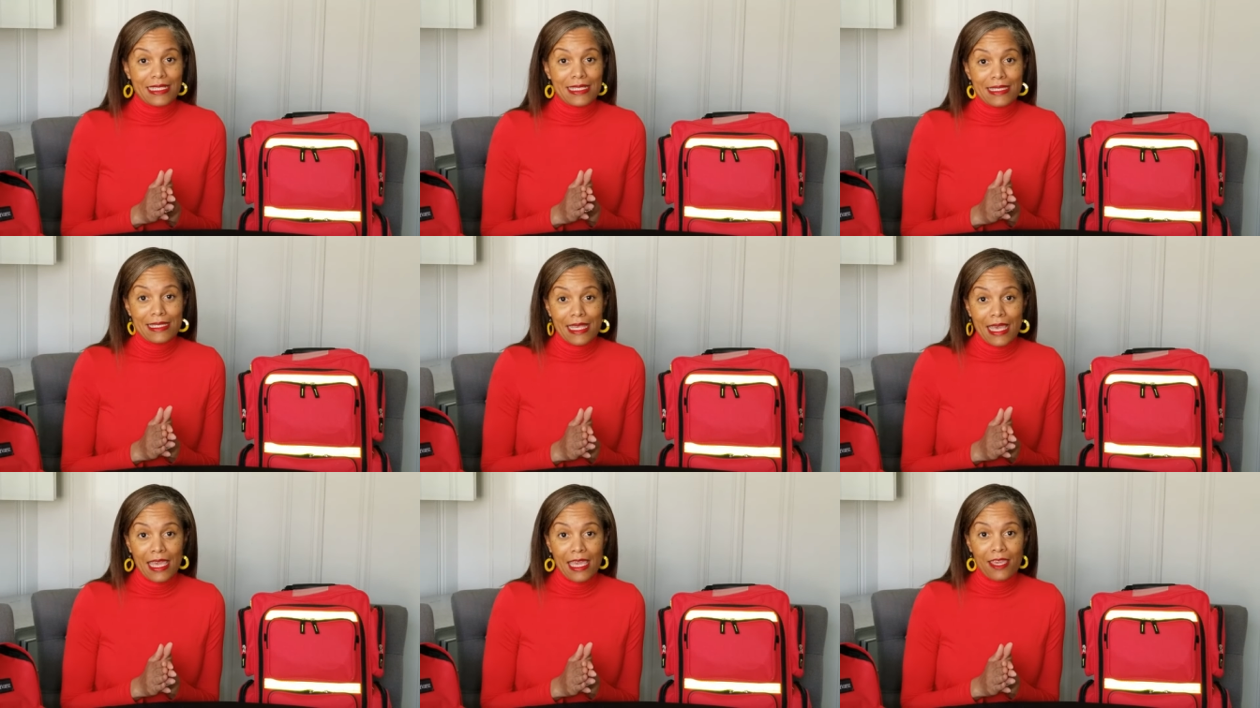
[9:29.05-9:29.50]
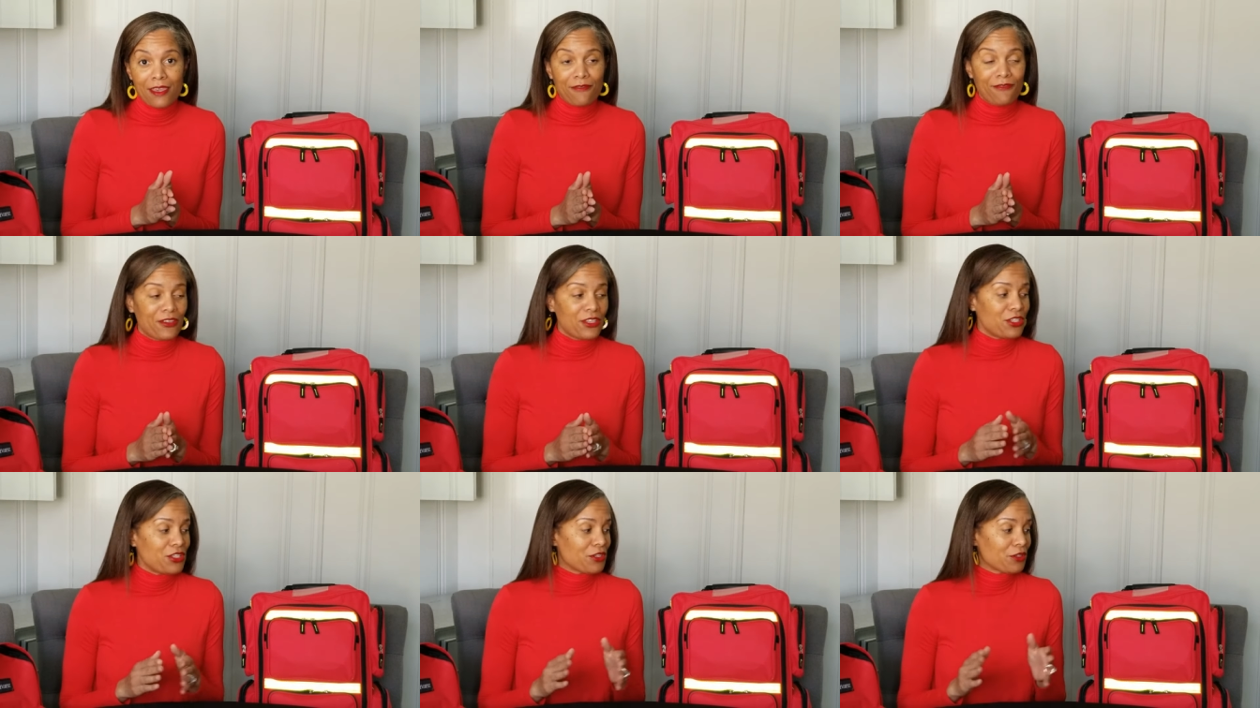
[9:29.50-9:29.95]

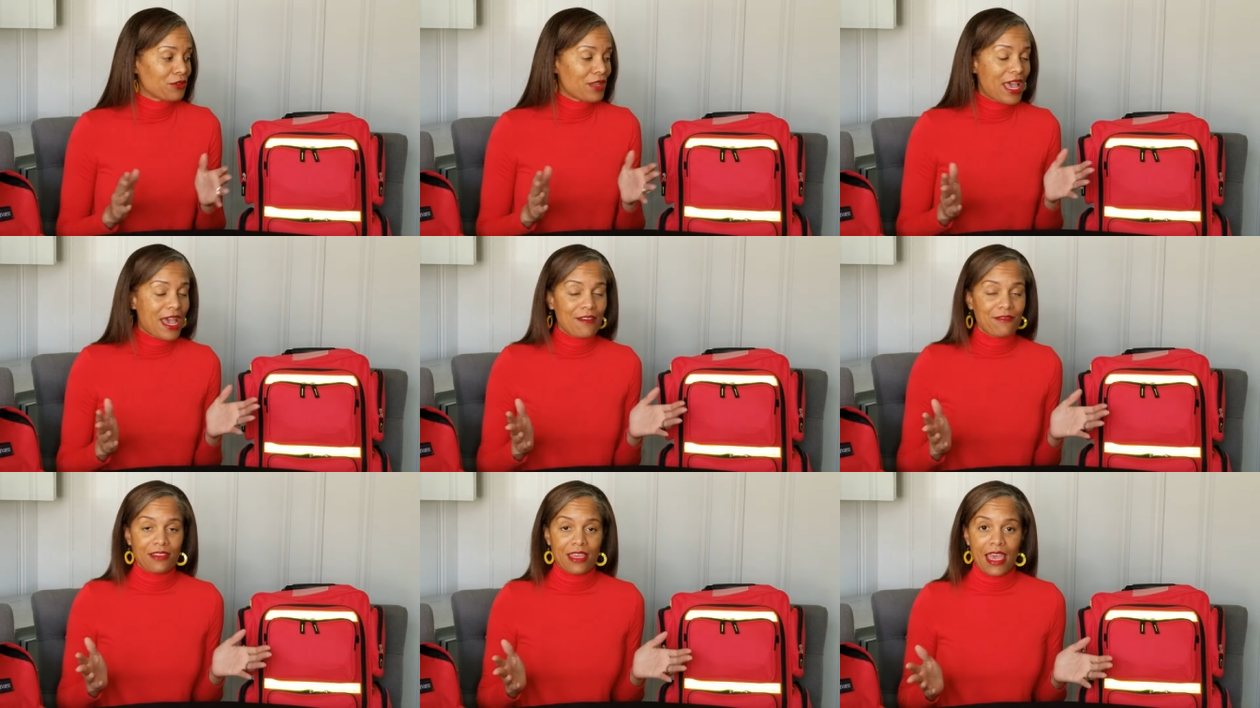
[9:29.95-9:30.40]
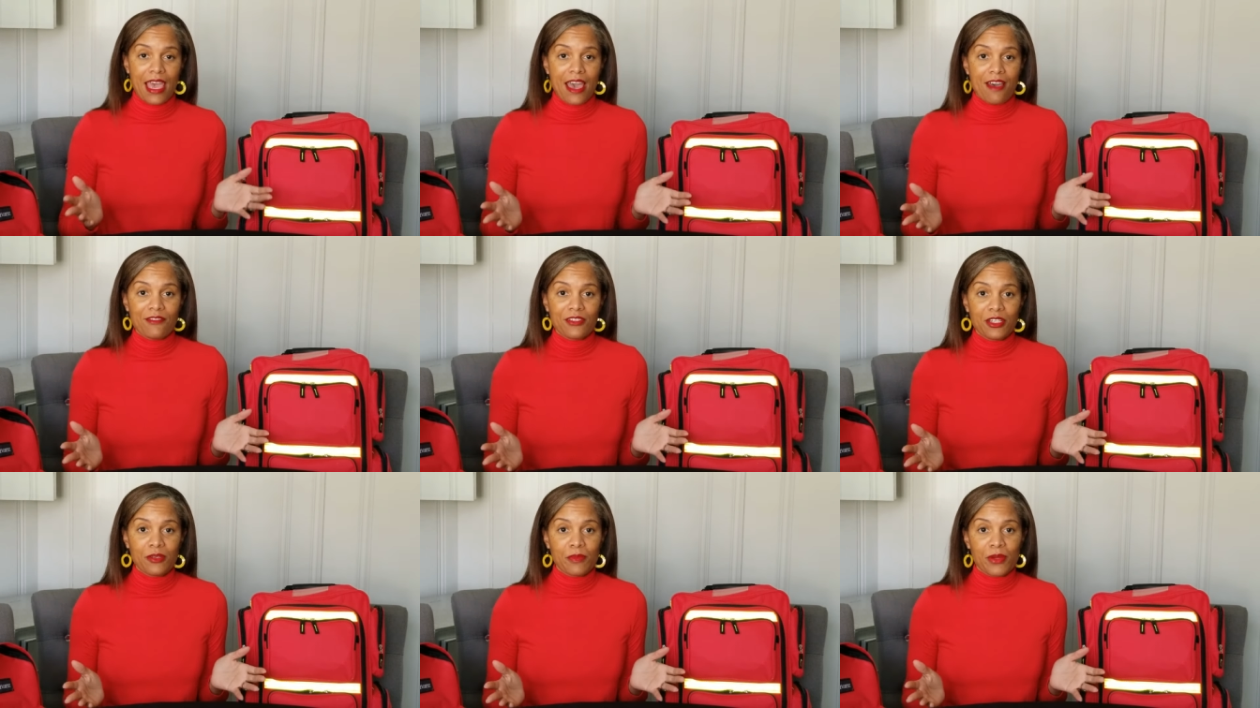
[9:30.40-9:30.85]
safe and you don't have to
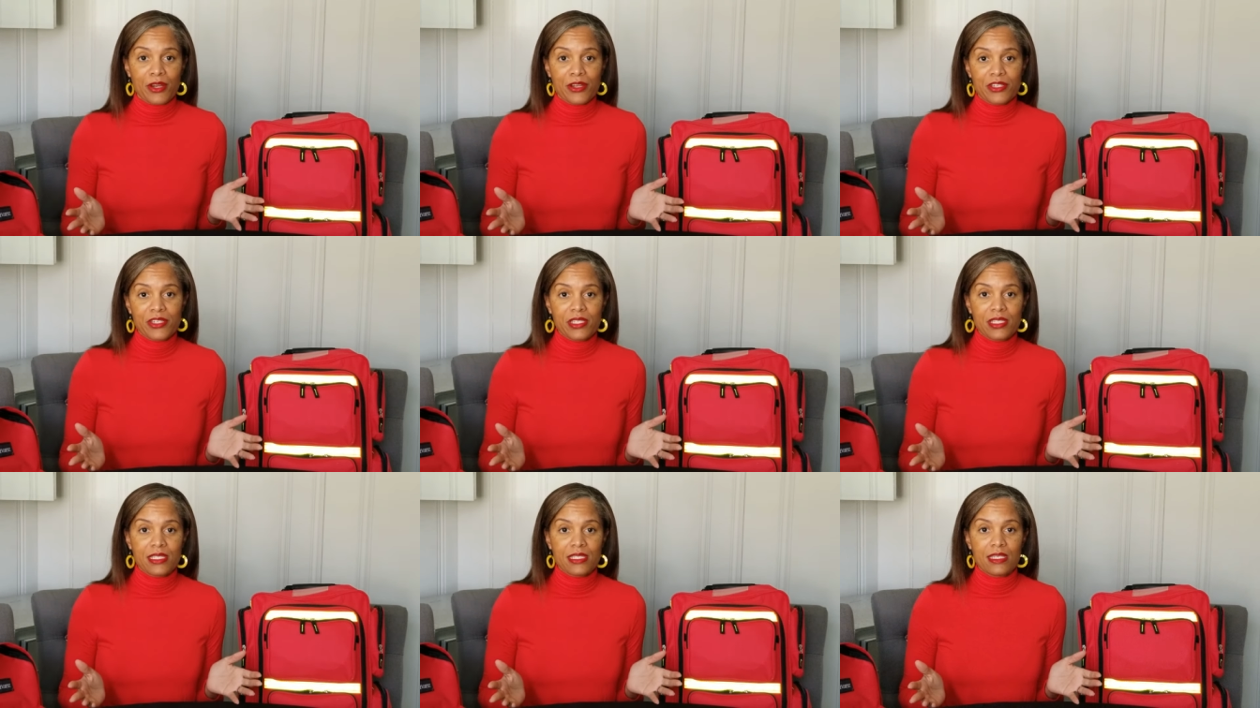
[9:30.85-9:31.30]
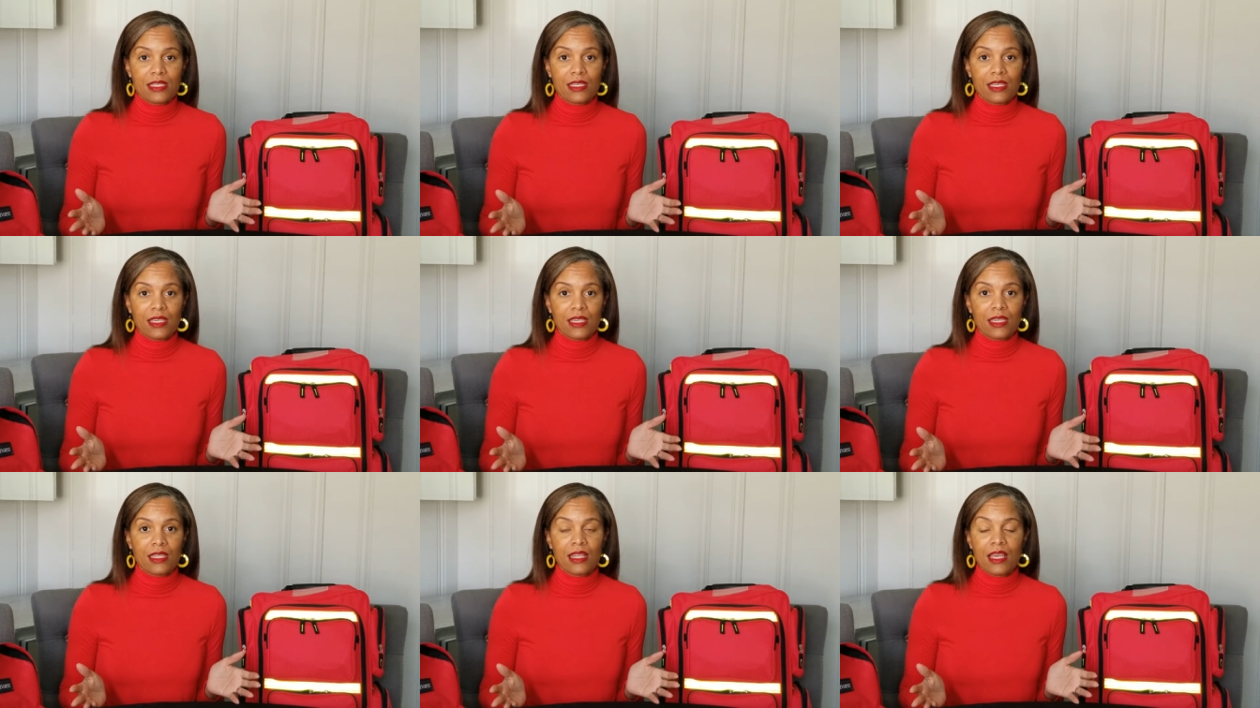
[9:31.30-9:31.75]
have an emergency
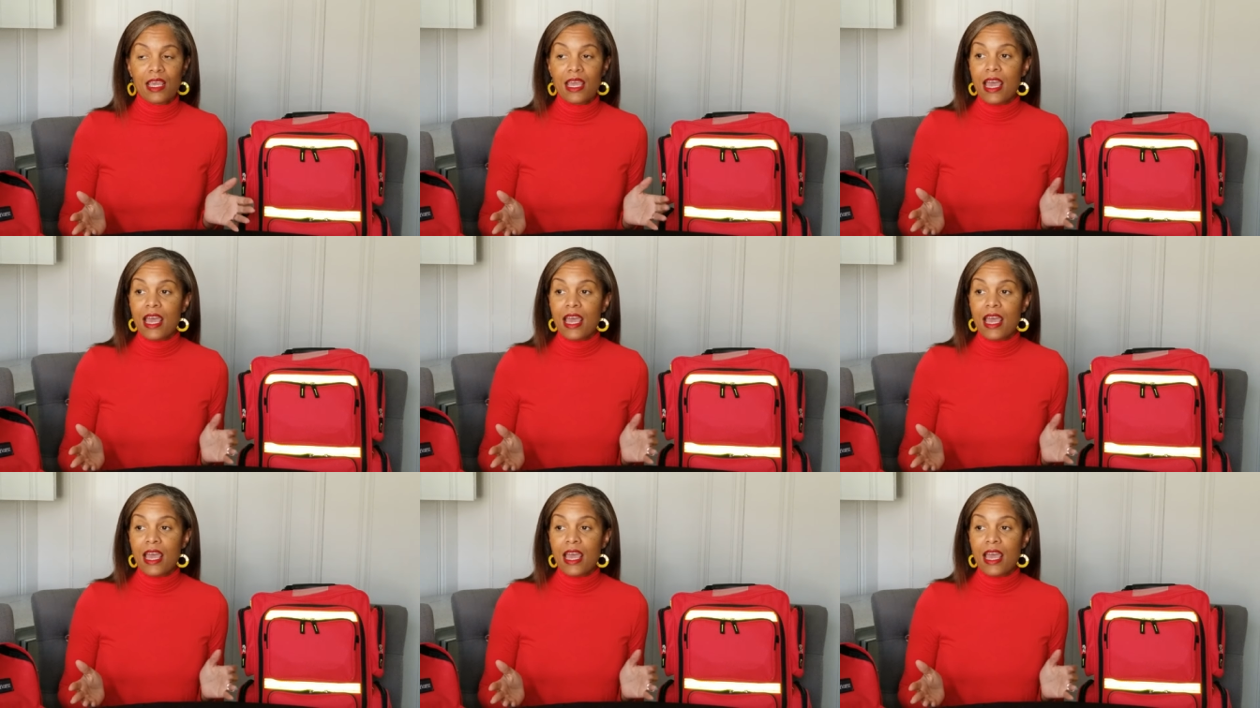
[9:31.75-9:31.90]
kit.